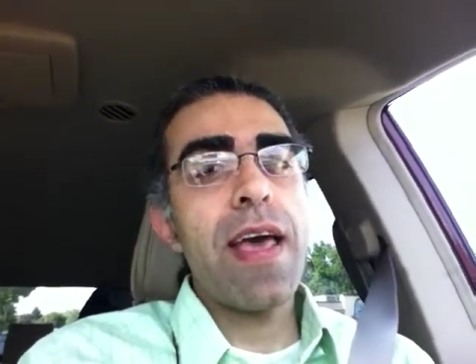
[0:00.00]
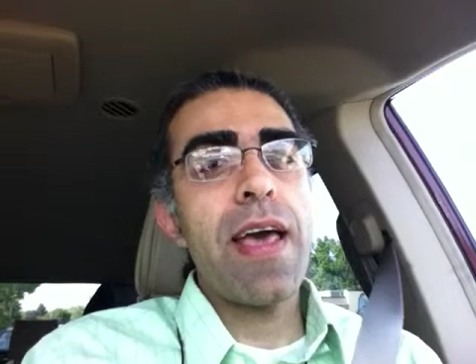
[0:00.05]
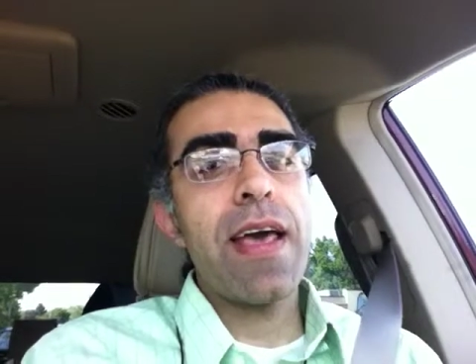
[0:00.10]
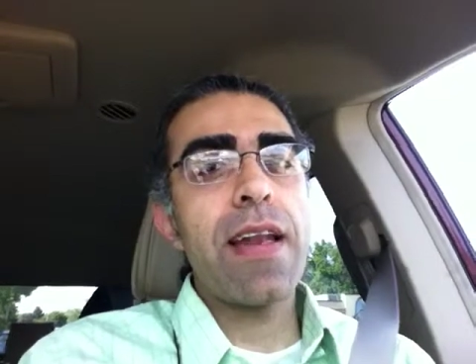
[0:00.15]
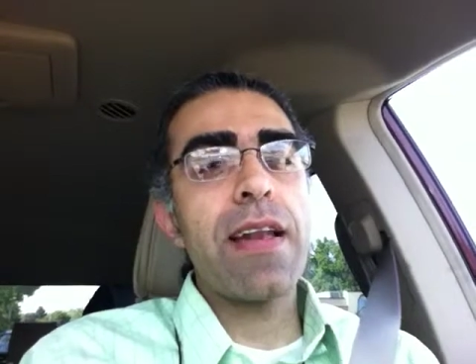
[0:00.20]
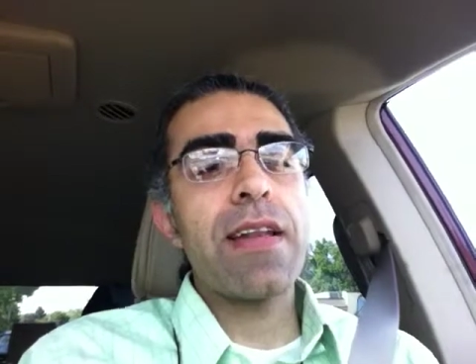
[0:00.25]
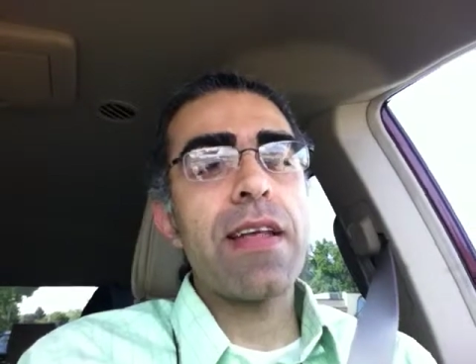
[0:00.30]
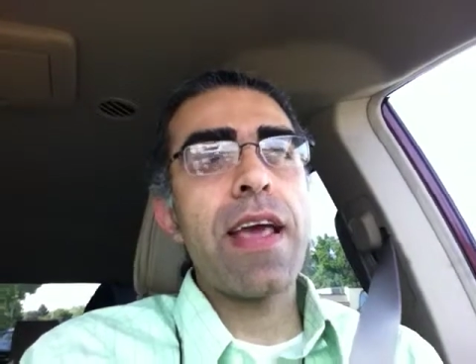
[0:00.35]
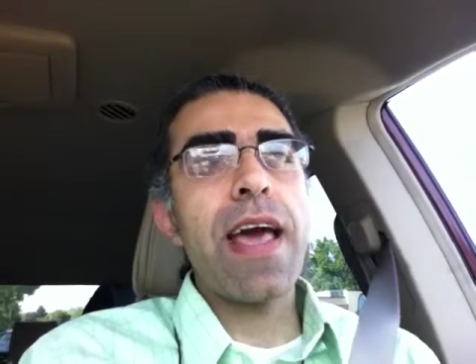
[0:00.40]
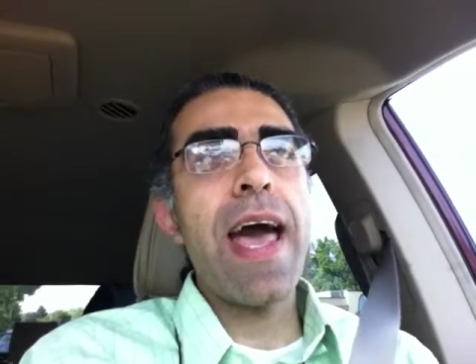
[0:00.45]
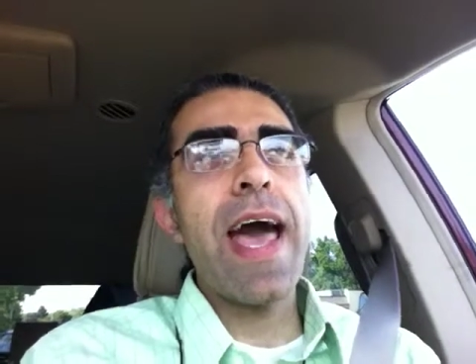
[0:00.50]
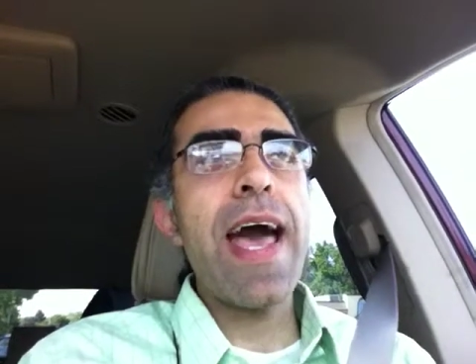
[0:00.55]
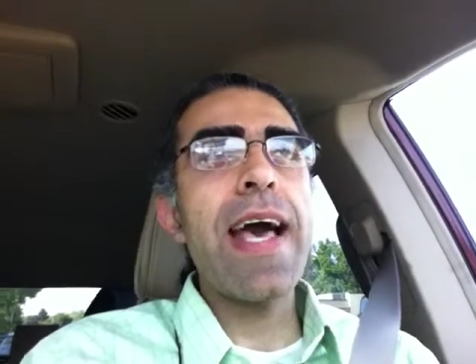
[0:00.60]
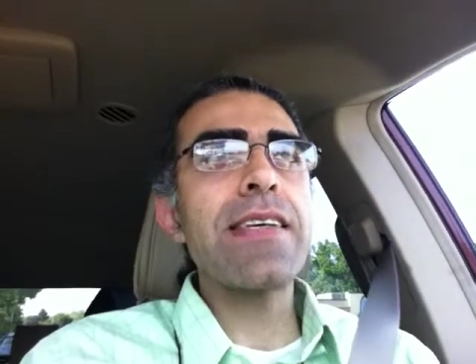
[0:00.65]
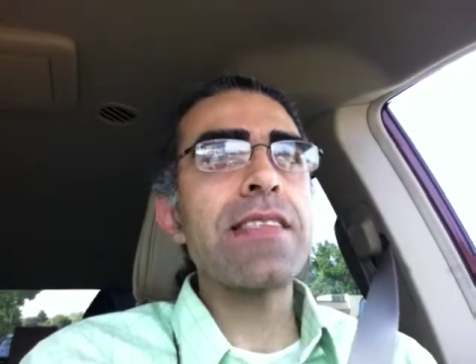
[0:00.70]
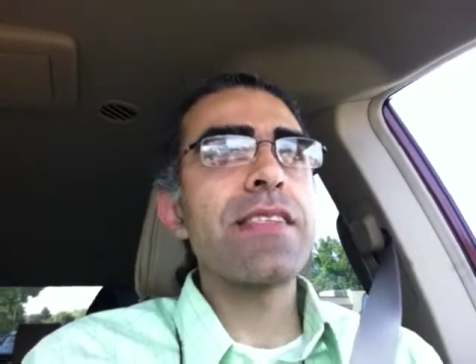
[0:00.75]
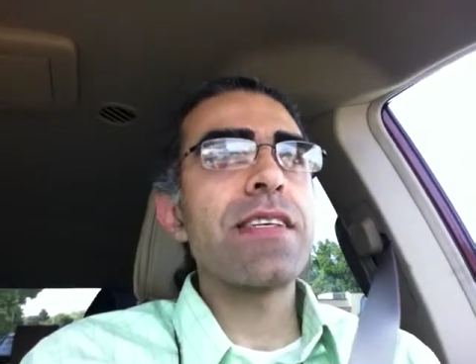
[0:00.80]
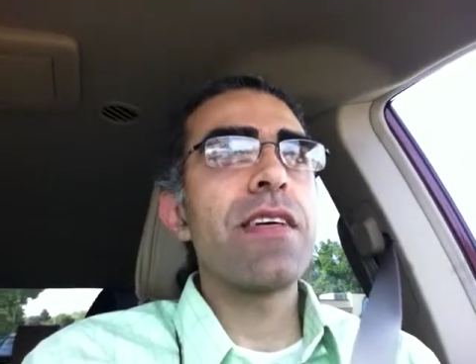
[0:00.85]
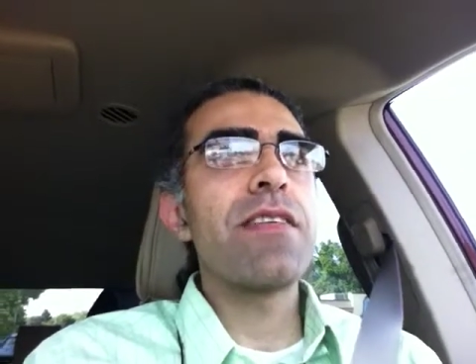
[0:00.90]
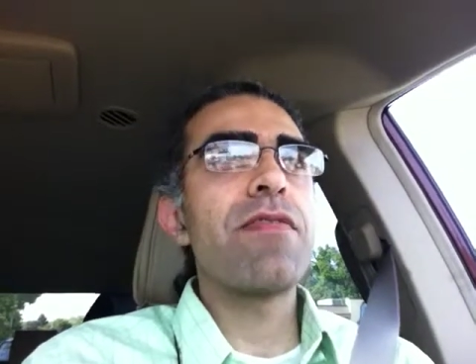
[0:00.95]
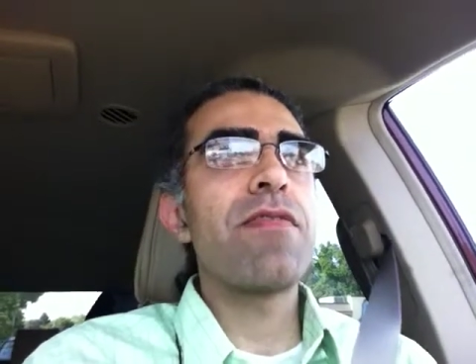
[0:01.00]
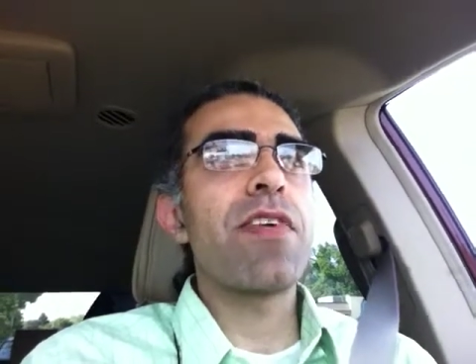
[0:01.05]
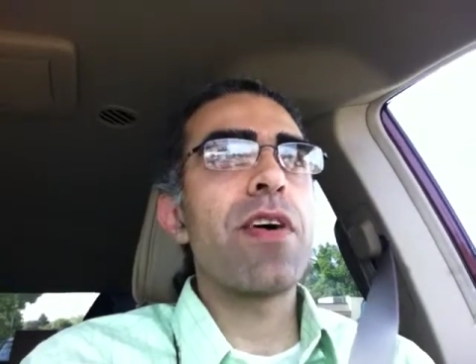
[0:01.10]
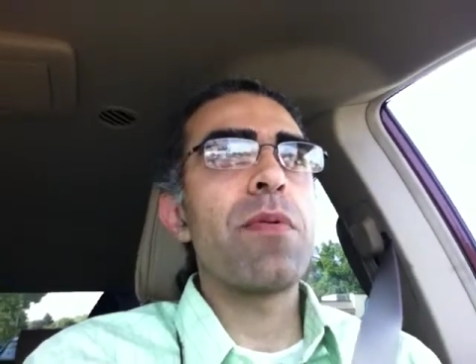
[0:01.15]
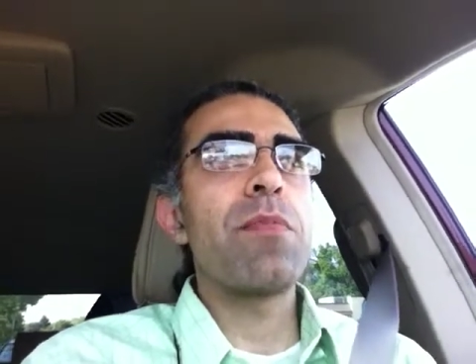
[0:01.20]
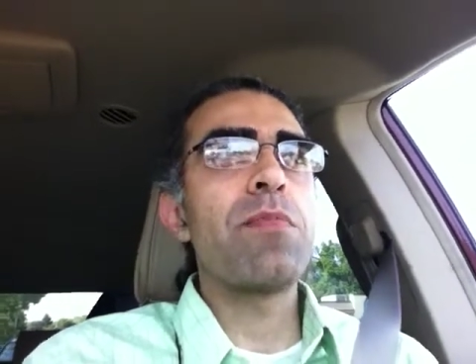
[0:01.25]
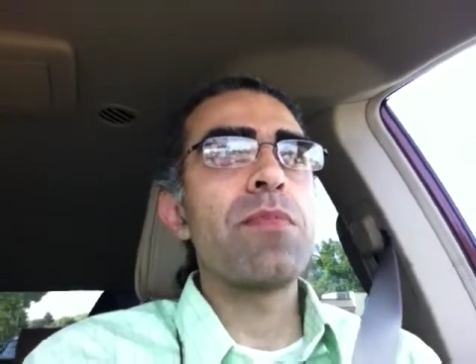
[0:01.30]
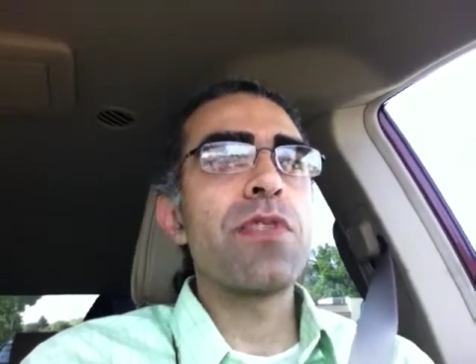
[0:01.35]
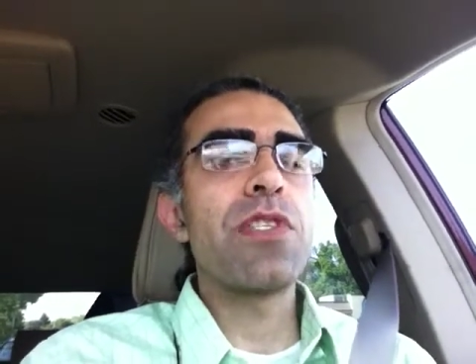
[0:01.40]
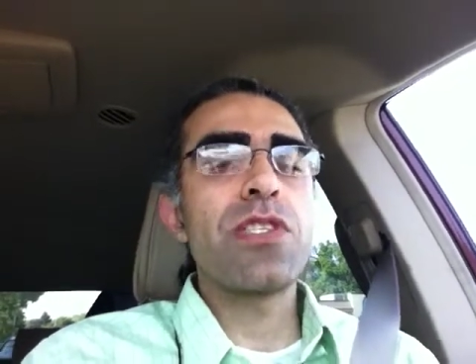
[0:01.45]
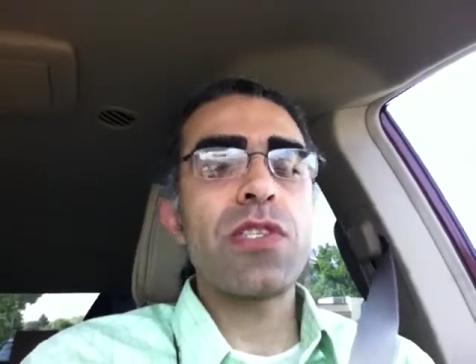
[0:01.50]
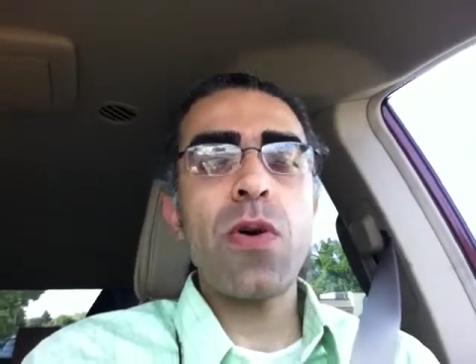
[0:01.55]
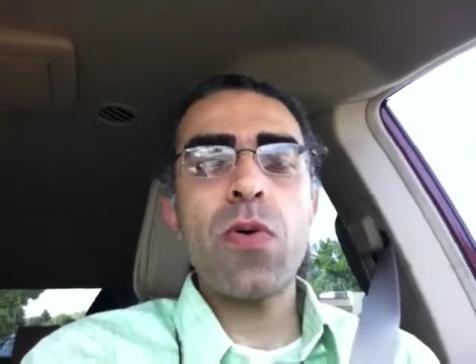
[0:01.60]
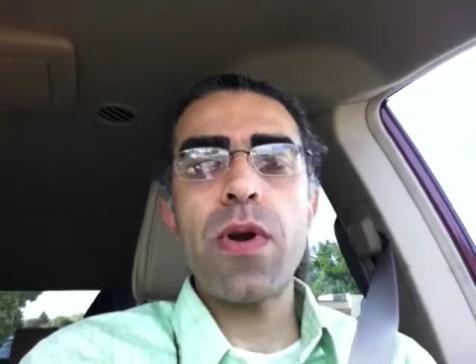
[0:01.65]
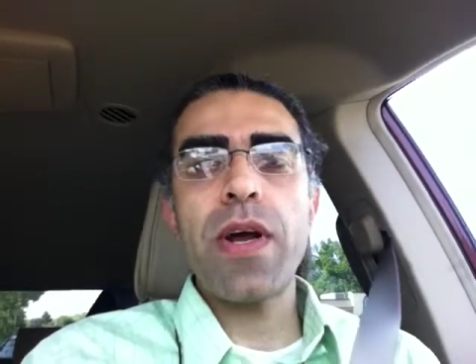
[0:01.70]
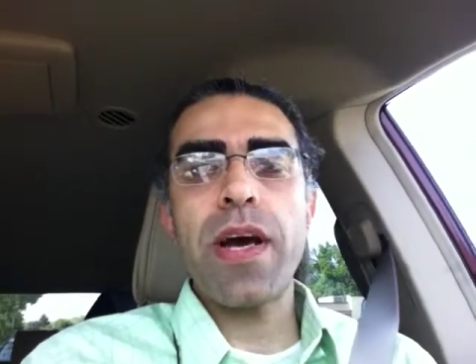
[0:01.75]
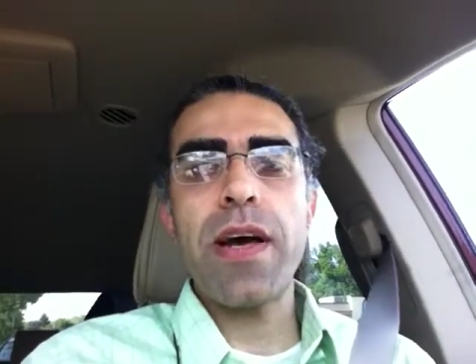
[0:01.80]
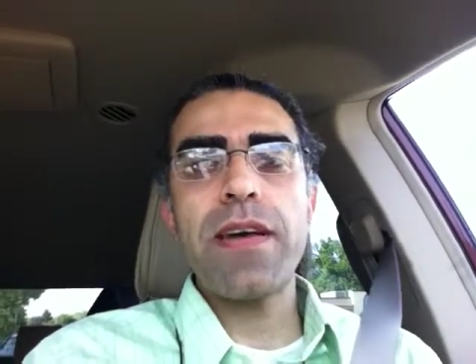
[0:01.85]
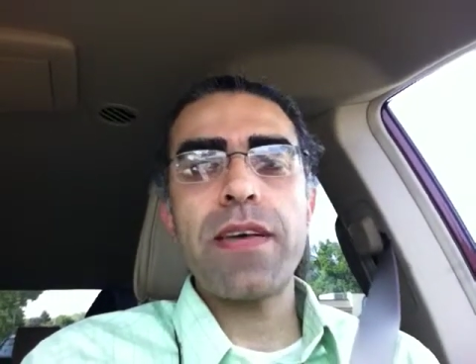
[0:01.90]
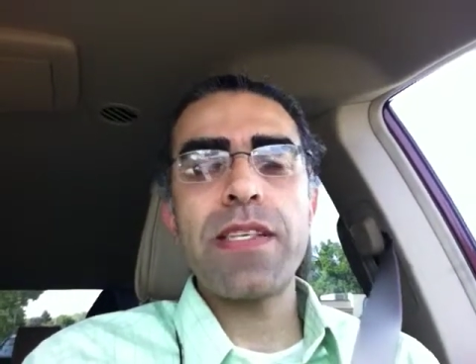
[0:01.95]
and the acid from
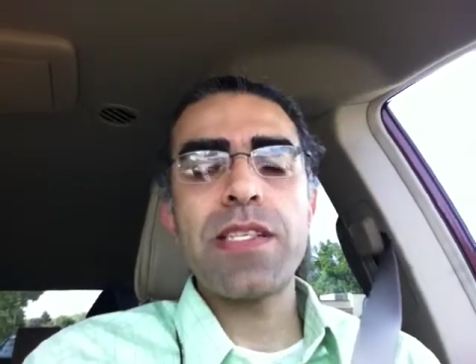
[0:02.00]
soda,